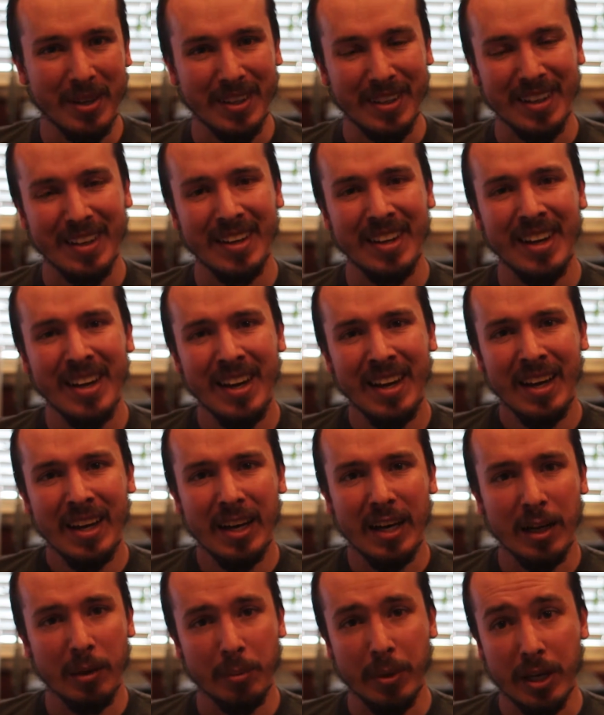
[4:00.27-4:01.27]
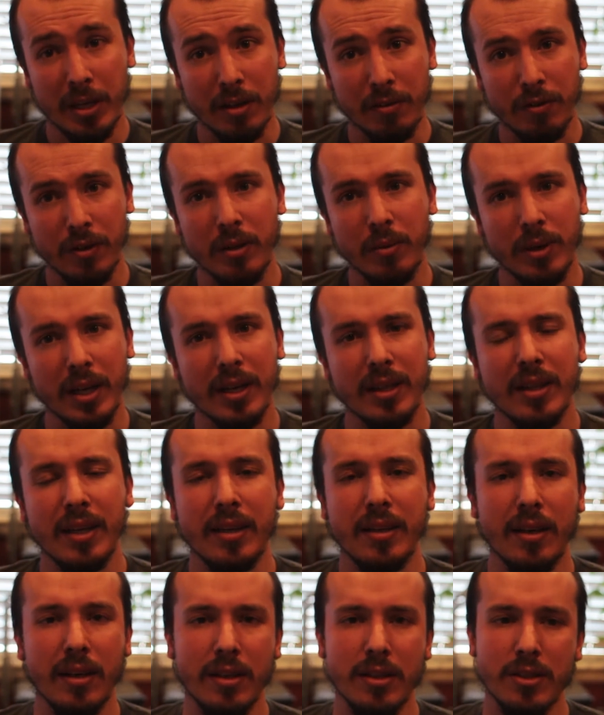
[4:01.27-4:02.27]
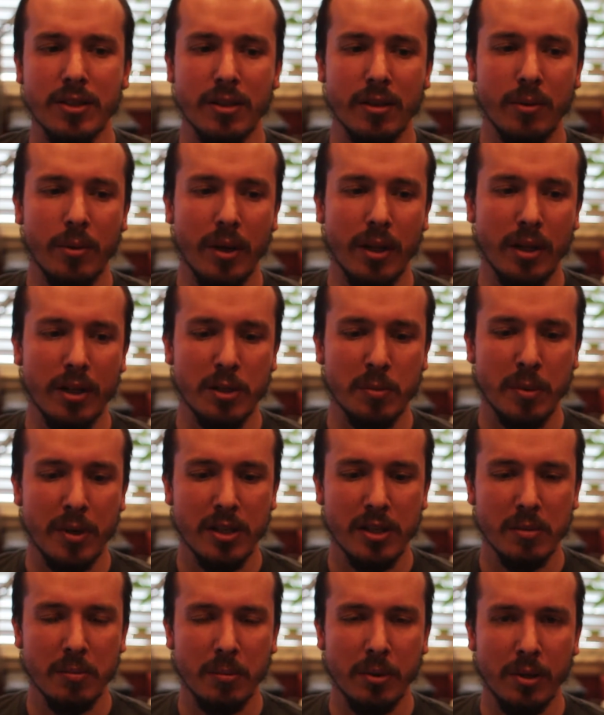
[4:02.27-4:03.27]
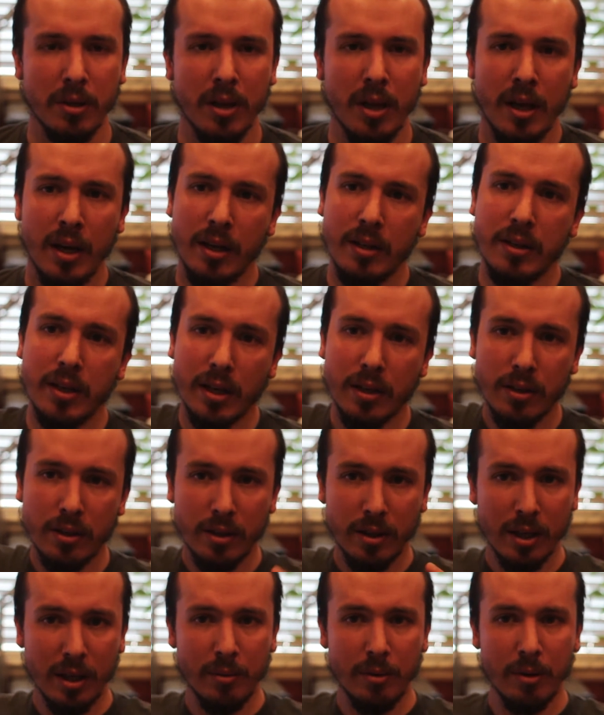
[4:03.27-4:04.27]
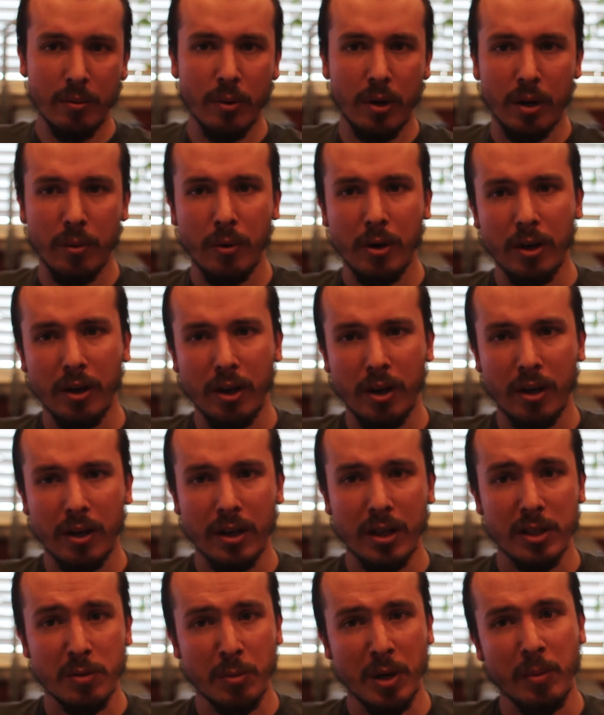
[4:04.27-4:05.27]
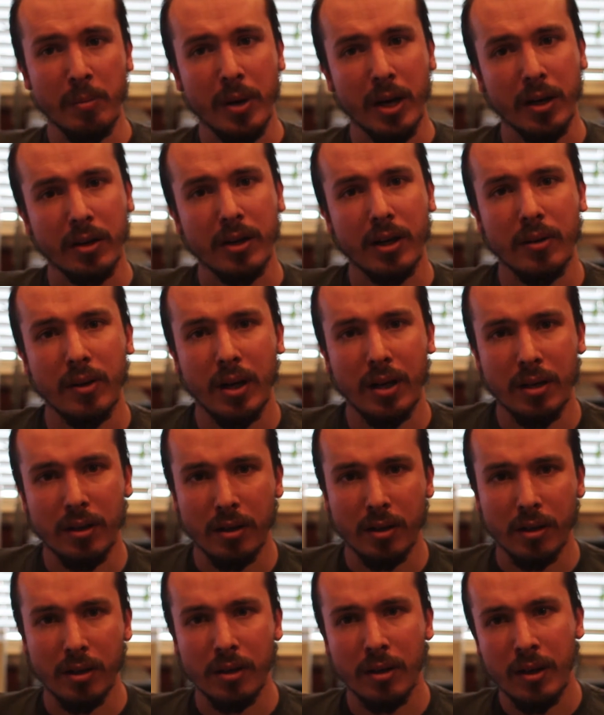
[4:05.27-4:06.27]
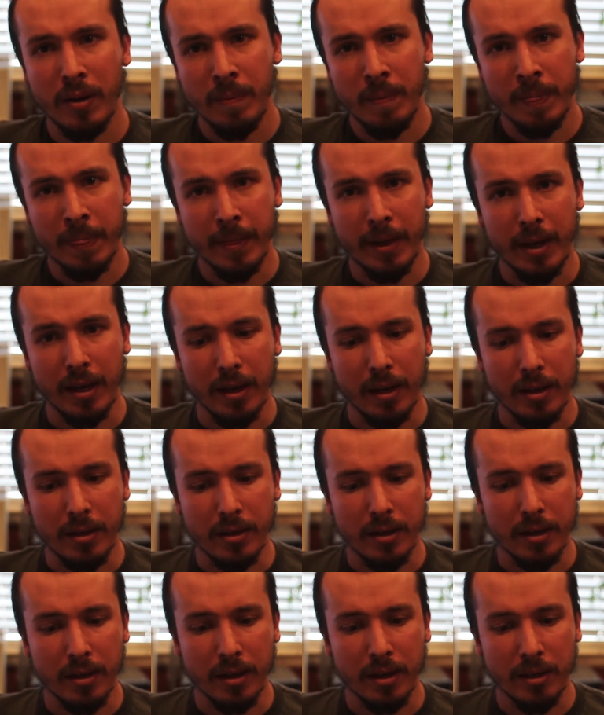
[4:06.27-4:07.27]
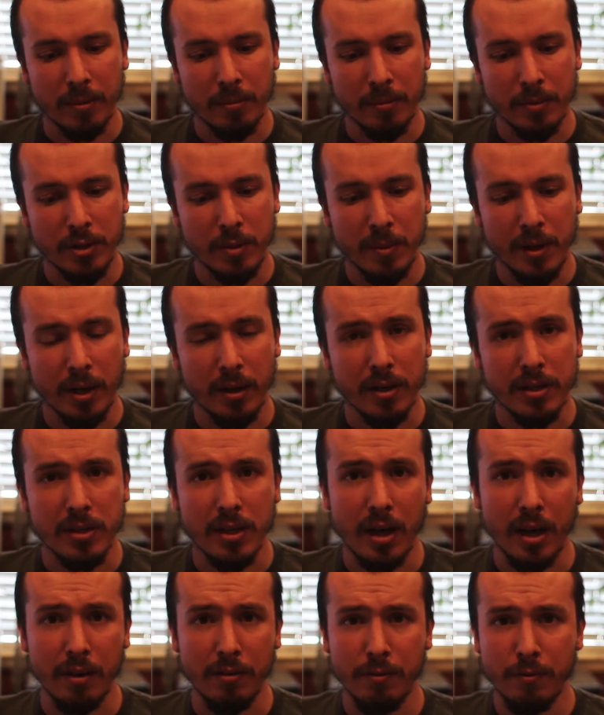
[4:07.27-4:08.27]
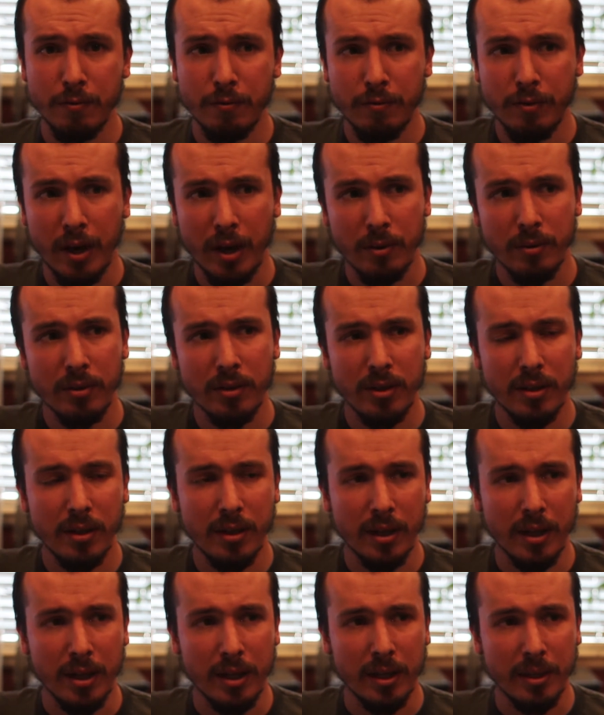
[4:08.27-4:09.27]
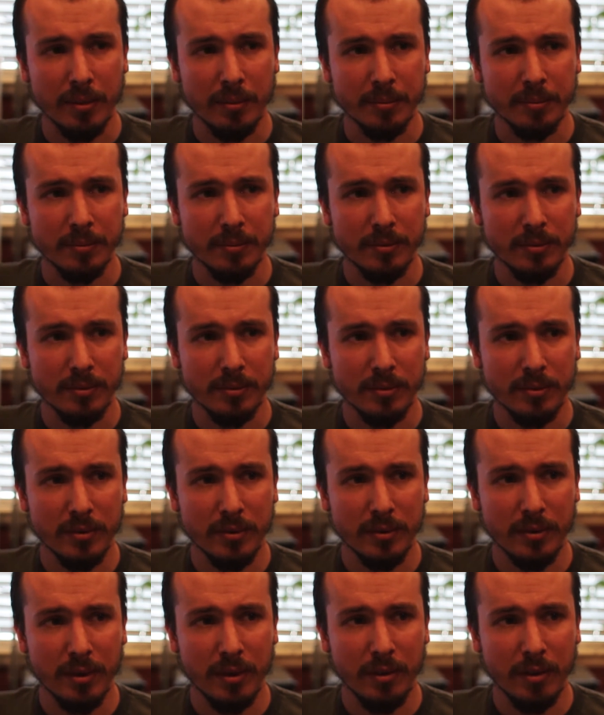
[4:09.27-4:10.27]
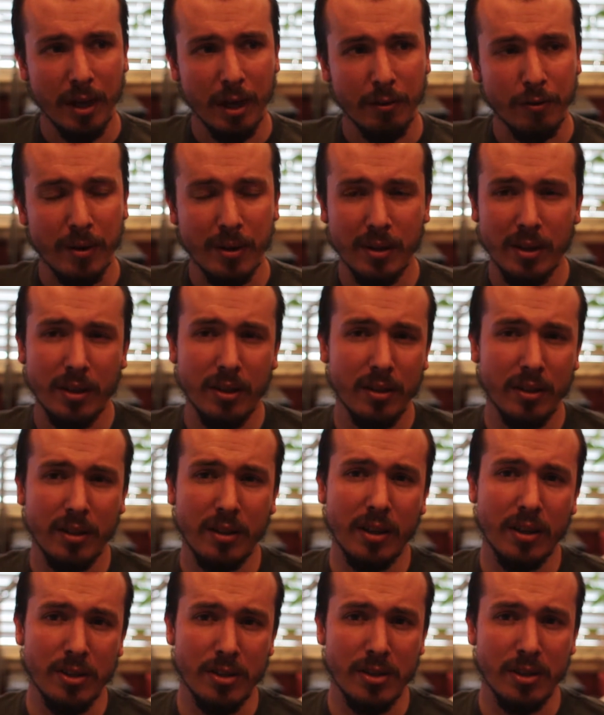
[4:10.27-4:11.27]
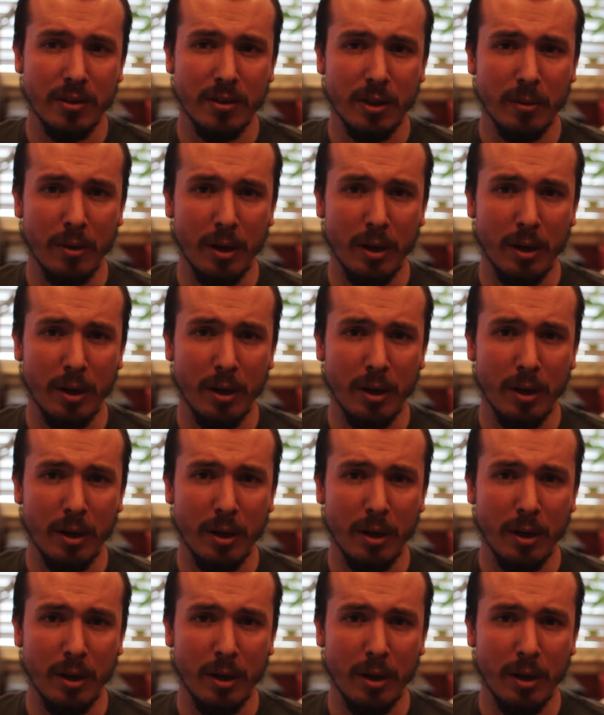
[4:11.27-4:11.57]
done. But I definitely want to get that done as quickly as possible. The other thing I want to work on is my Markdown editor. And to be honest, I found that there's a